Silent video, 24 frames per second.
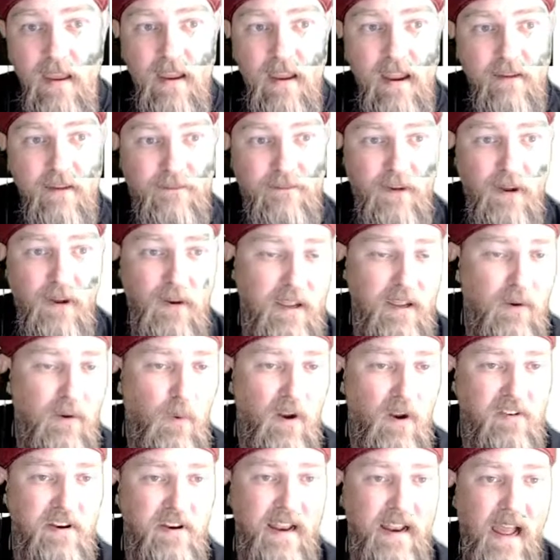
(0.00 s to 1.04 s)
It felt like
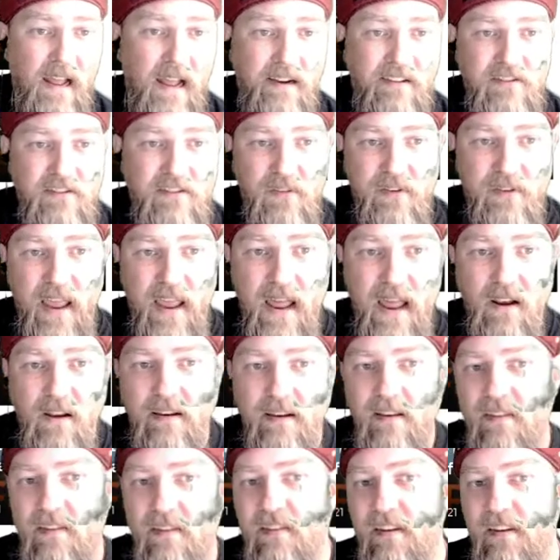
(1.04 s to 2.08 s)
watching actual
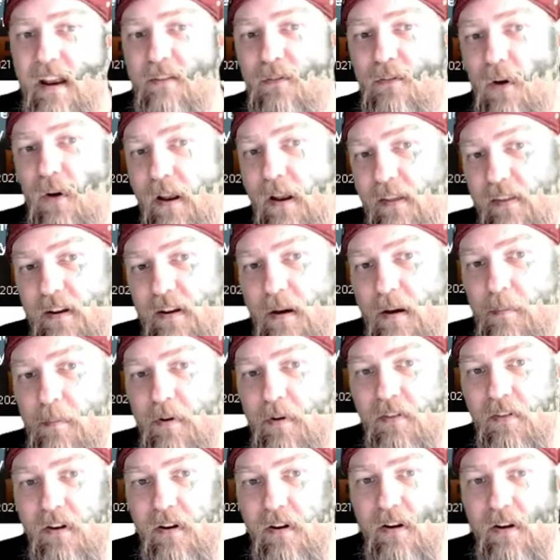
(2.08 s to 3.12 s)
talent instead of running the
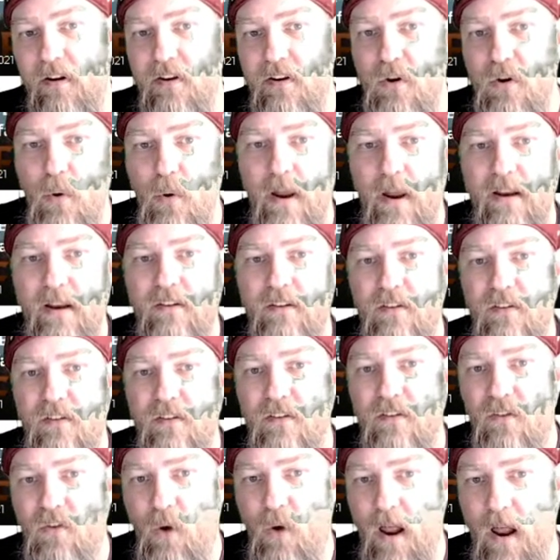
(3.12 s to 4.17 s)
numbers on who had
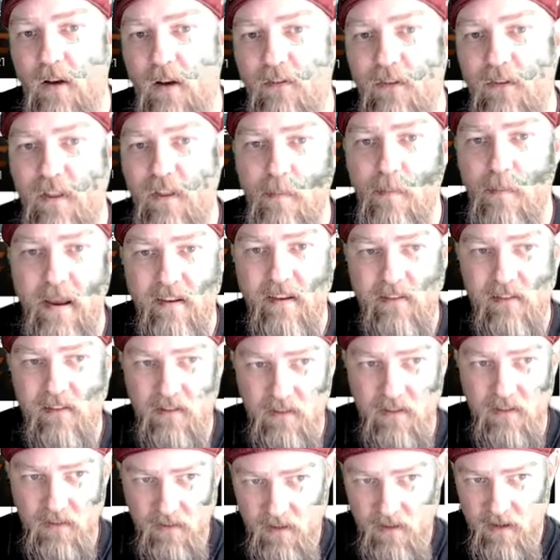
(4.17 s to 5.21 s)
ground for the best
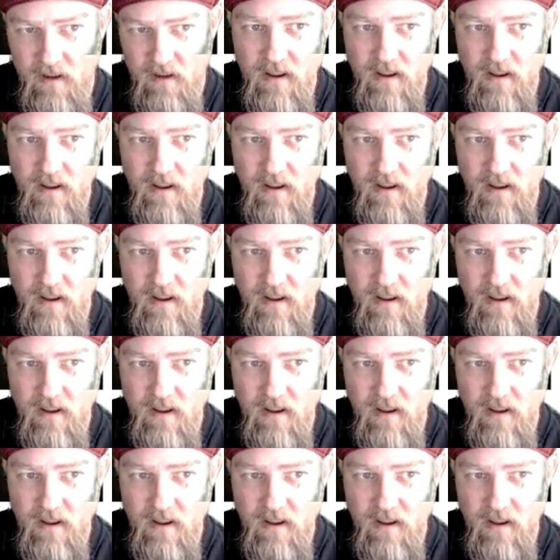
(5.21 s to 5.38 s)
loot.